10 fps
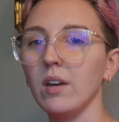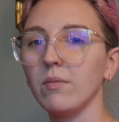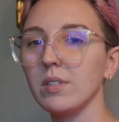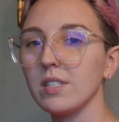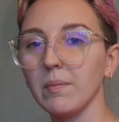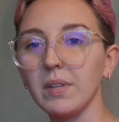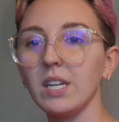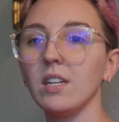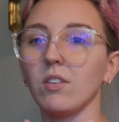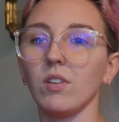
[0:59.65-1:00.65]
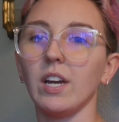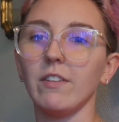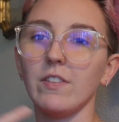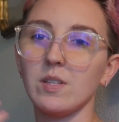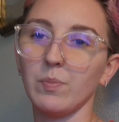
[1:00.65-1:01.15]
when something in your
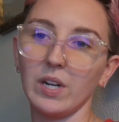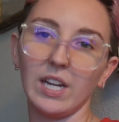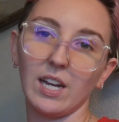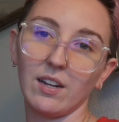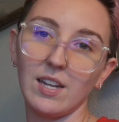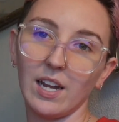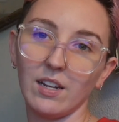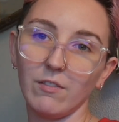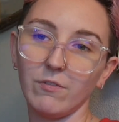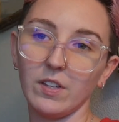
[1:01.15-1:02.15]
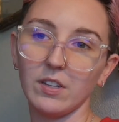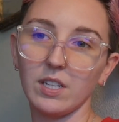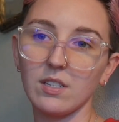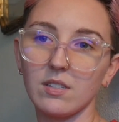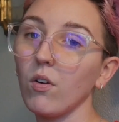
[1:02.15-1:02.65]
life is bringing on negative feelings.